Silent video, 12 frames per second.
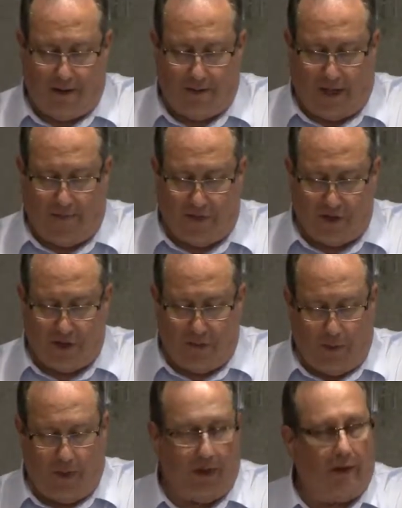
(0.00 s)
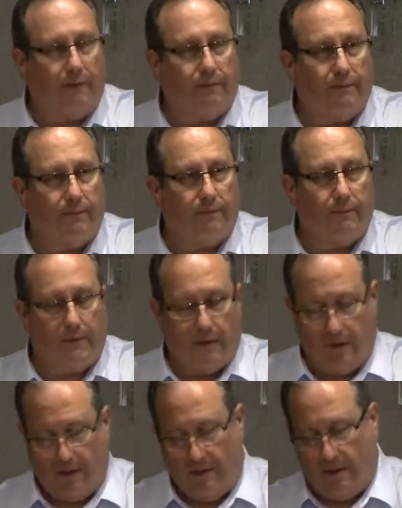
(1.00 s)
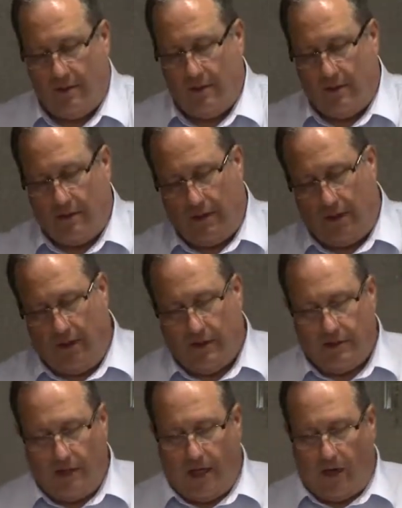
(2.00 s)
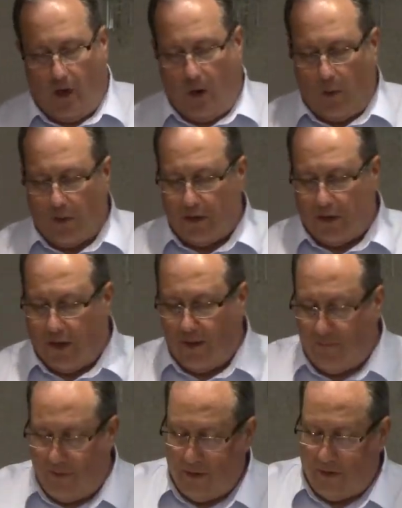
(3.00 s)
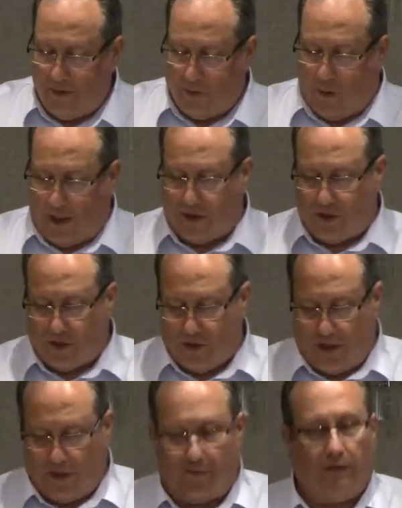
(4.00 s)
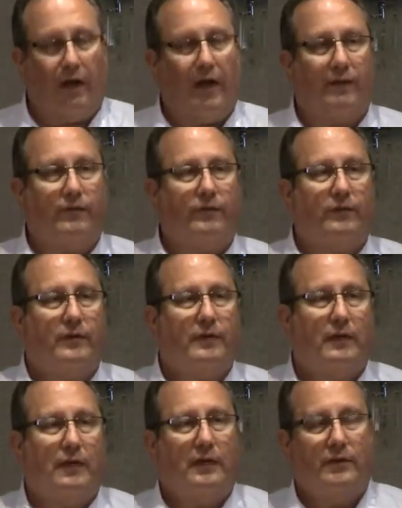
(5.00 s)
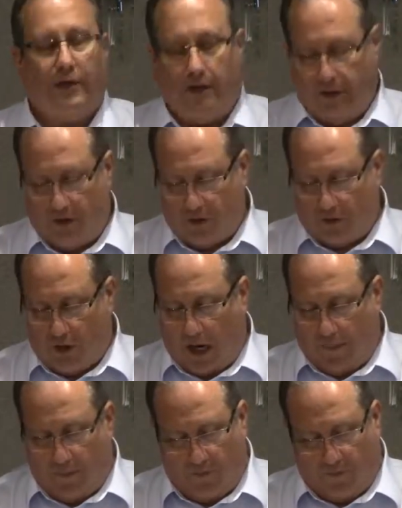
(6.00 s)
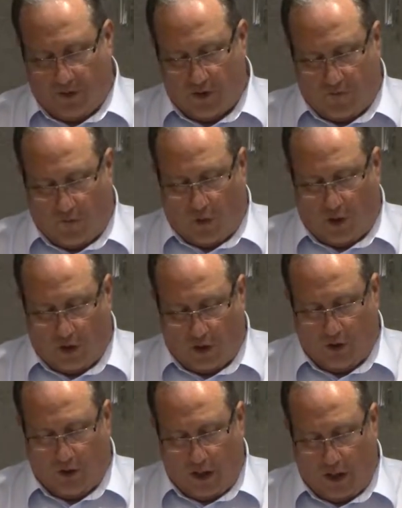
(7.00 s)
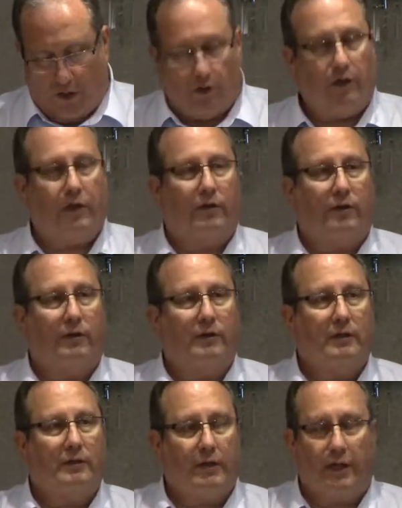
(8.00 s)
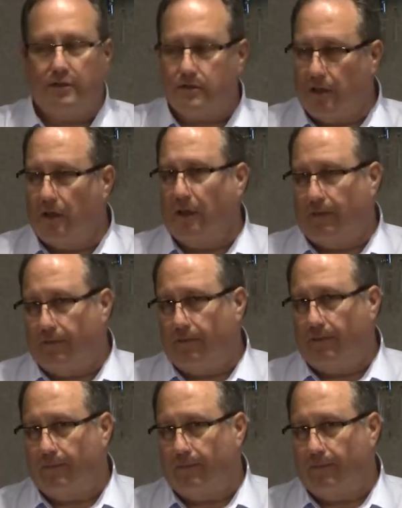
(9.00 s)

David is admitting that he has not always lived the righteous kind of a life that he described in verse 4 a good king or leader needs to live.